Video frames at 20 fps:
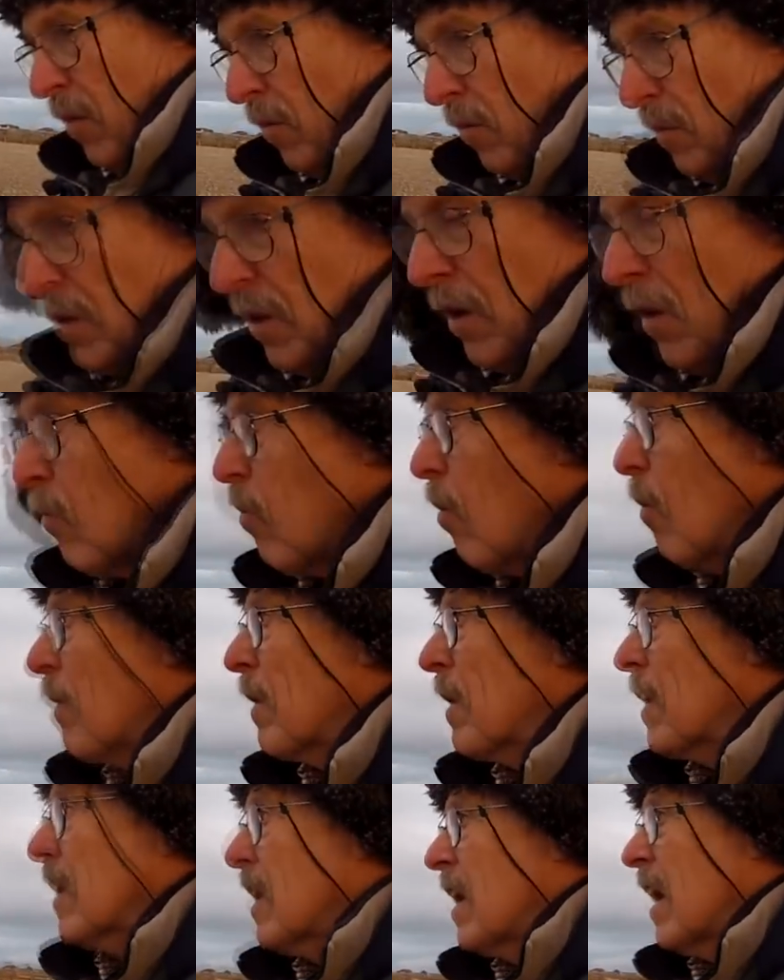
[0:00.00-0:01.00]
We don't know what we're
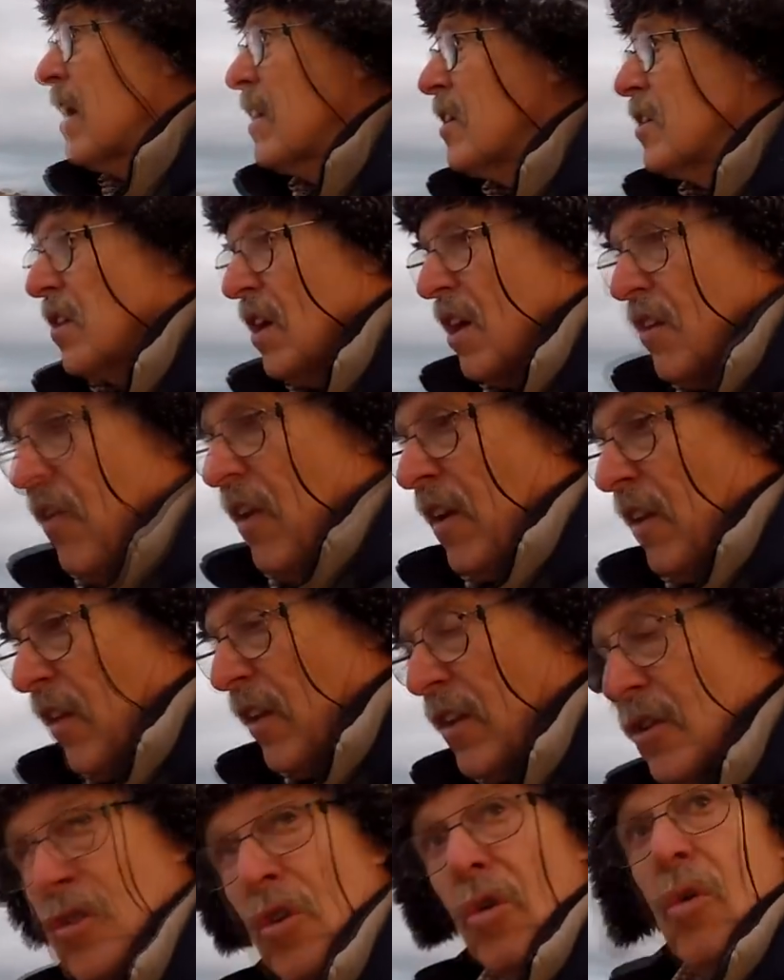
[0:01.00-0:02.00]
going to catch, if anything
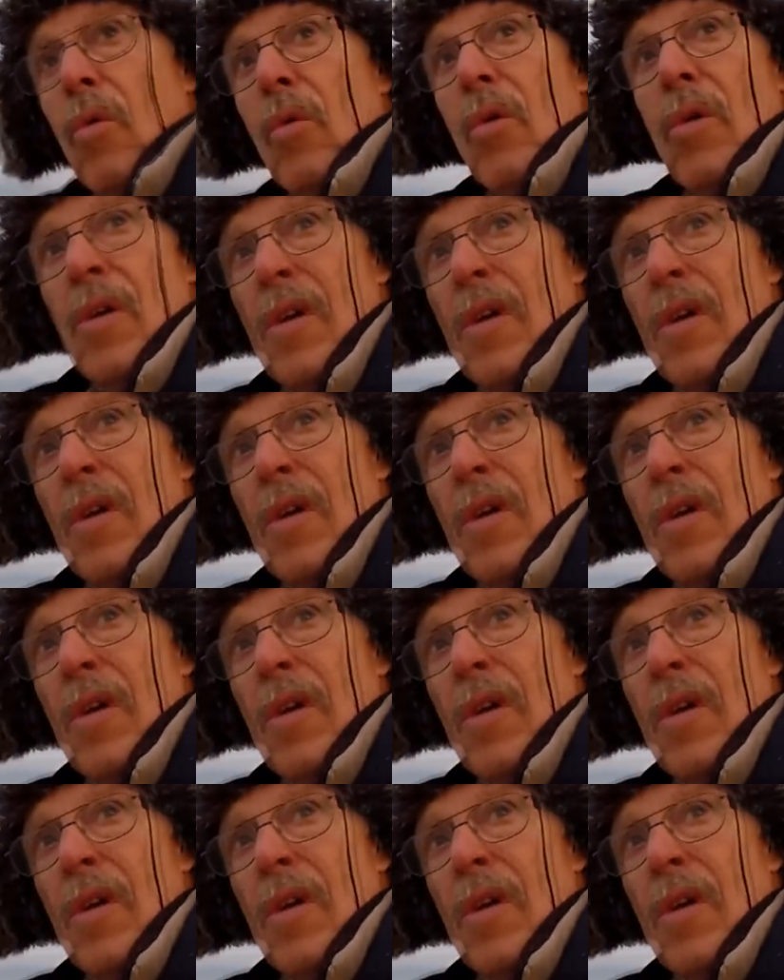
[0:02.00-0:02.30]
at all.